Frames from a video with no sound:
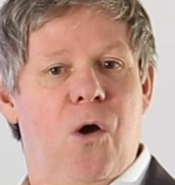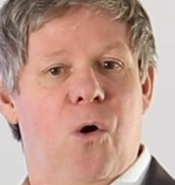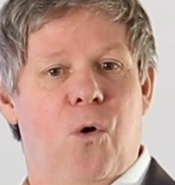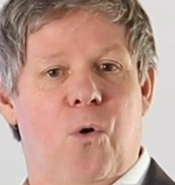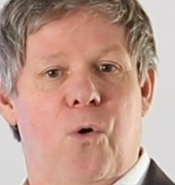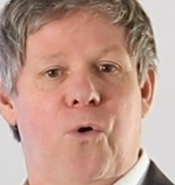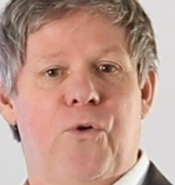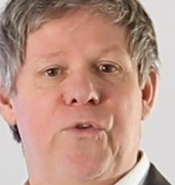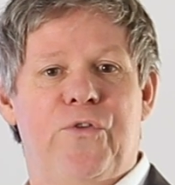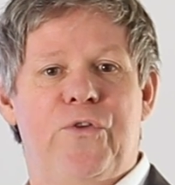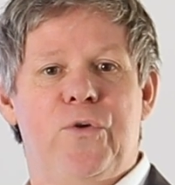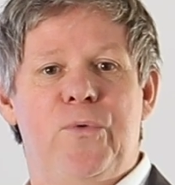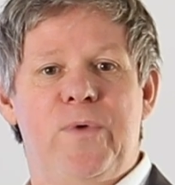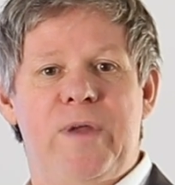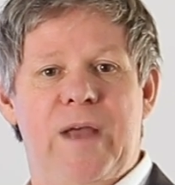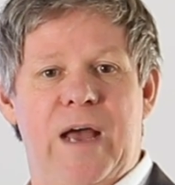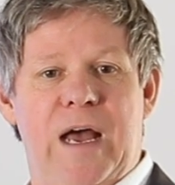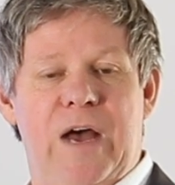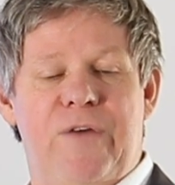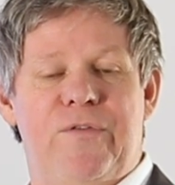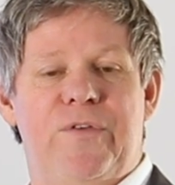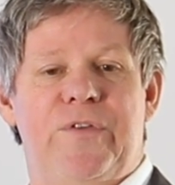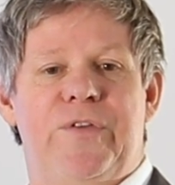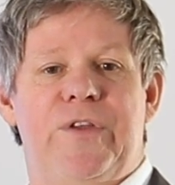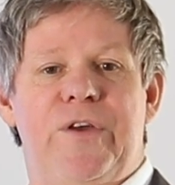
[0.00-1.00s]
or do we
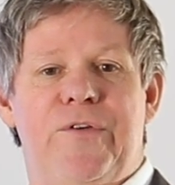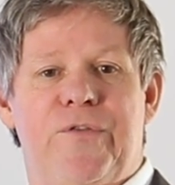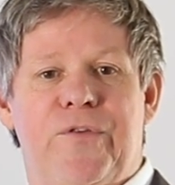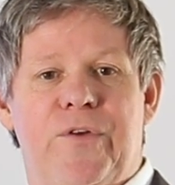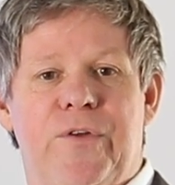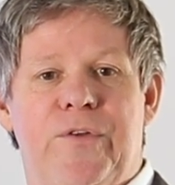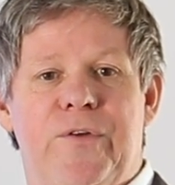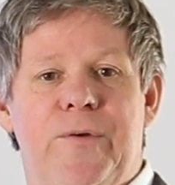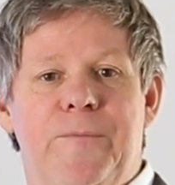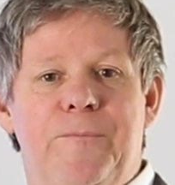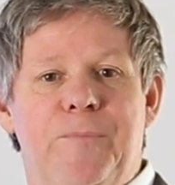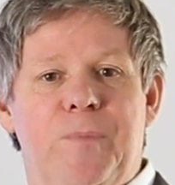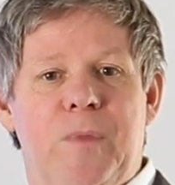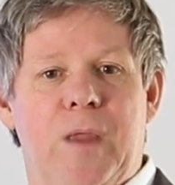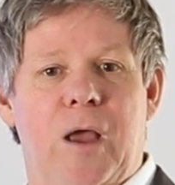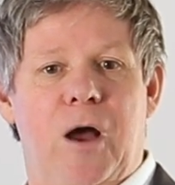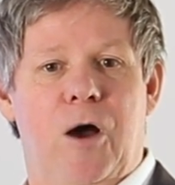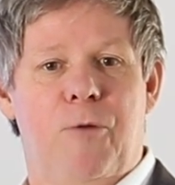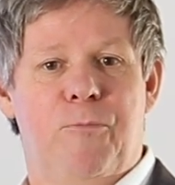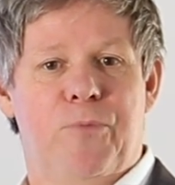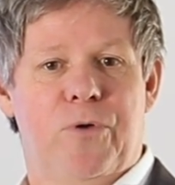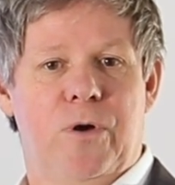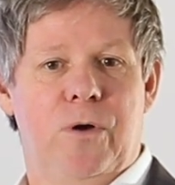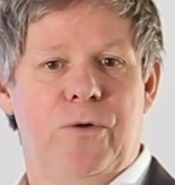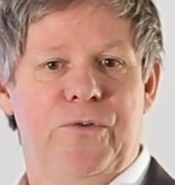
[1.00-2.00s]
have a different
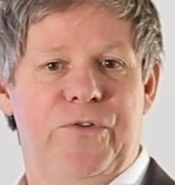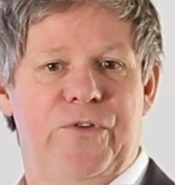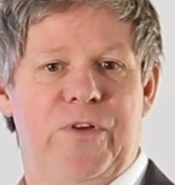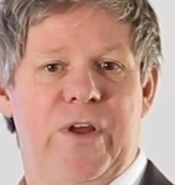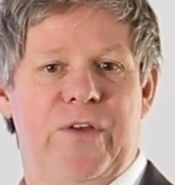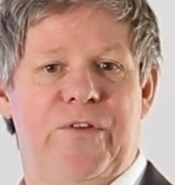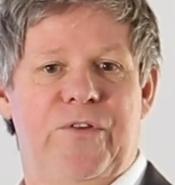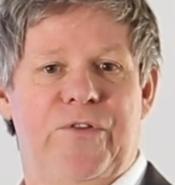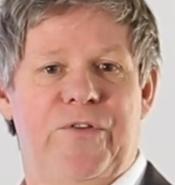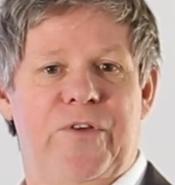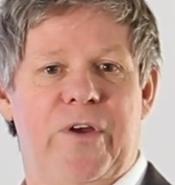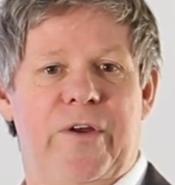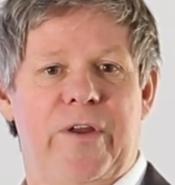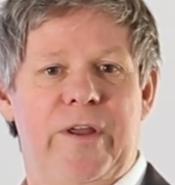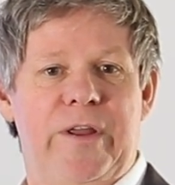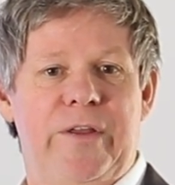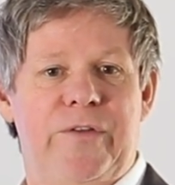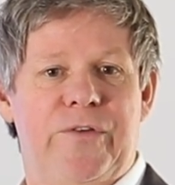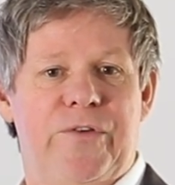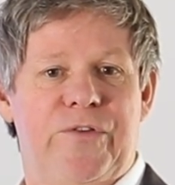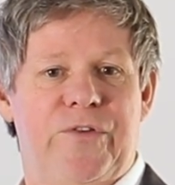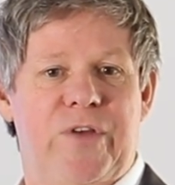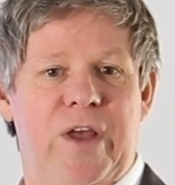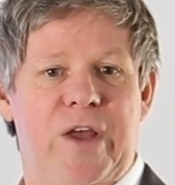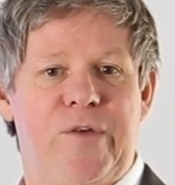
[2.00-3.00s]
approach necessary
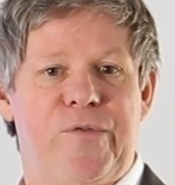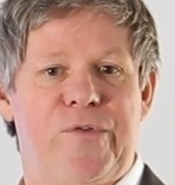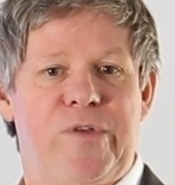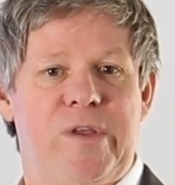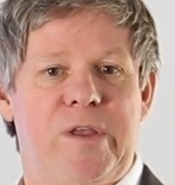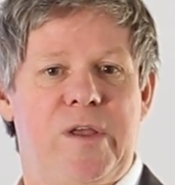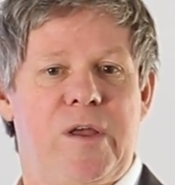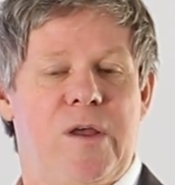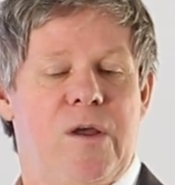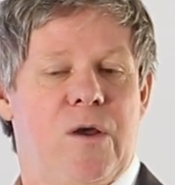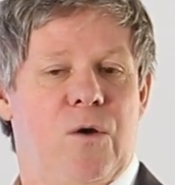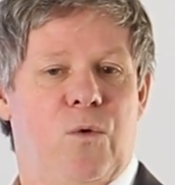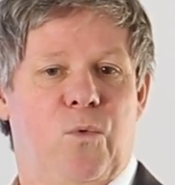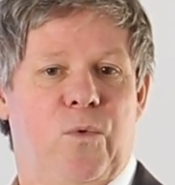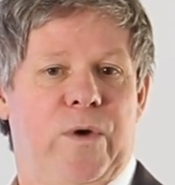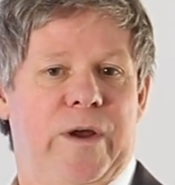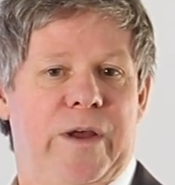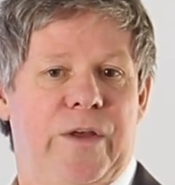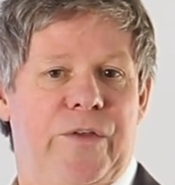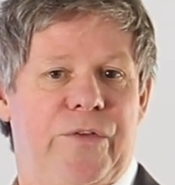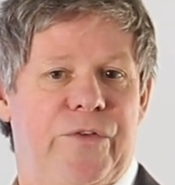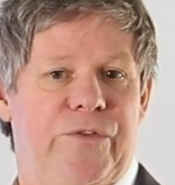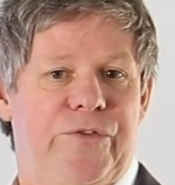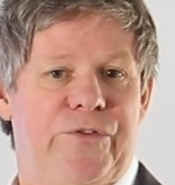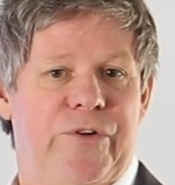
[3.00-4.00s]
to safety
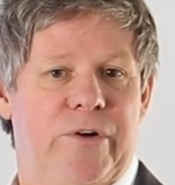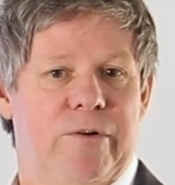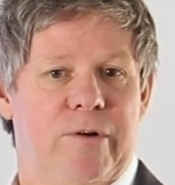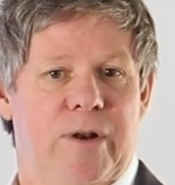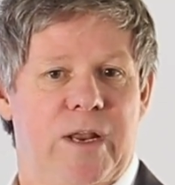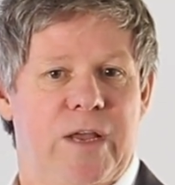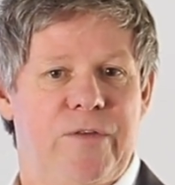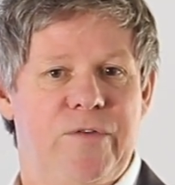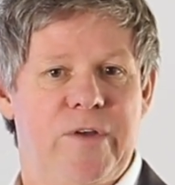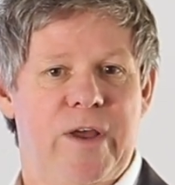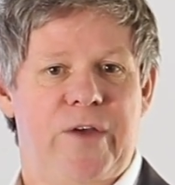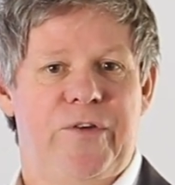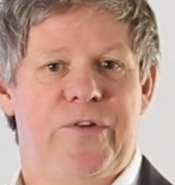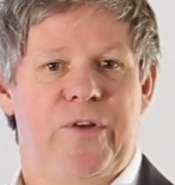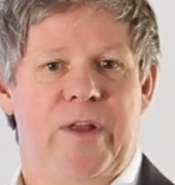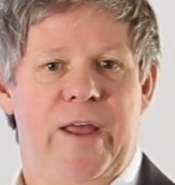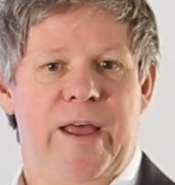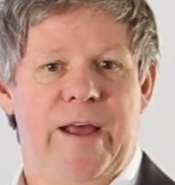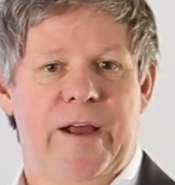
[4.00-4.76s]
with general aviation